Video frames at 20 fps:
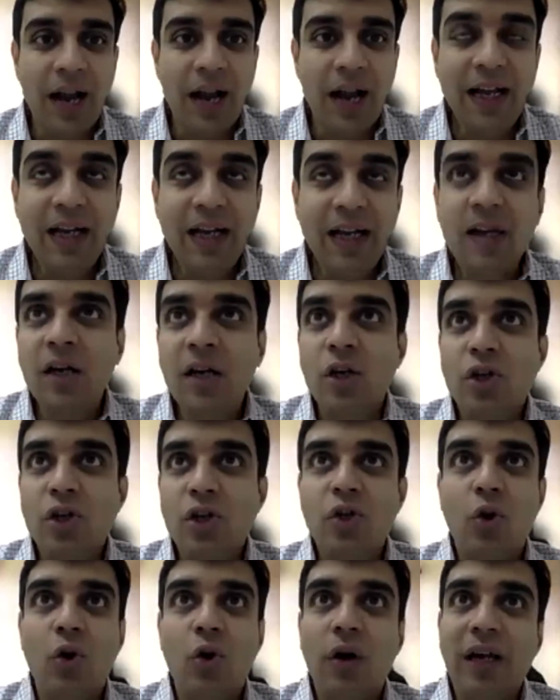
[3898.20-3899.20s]
right?
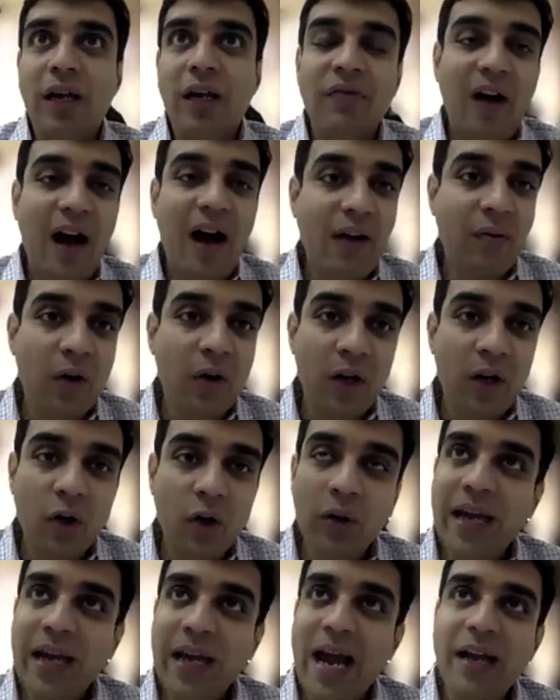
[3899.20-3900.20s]
So if I were
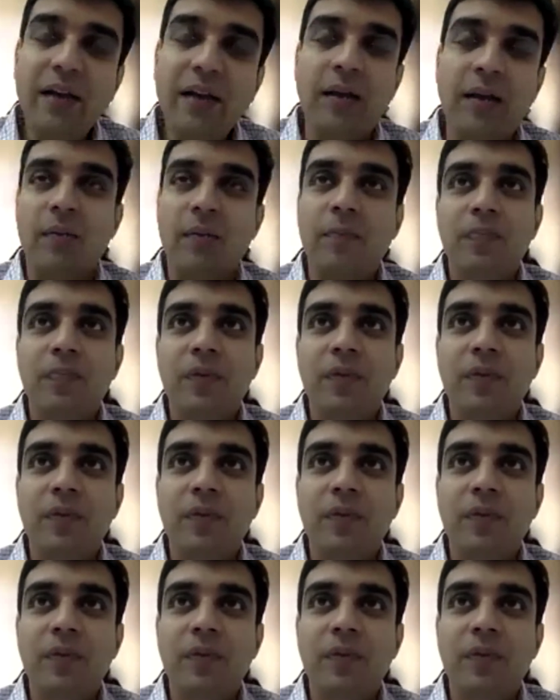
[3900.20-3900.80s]
to get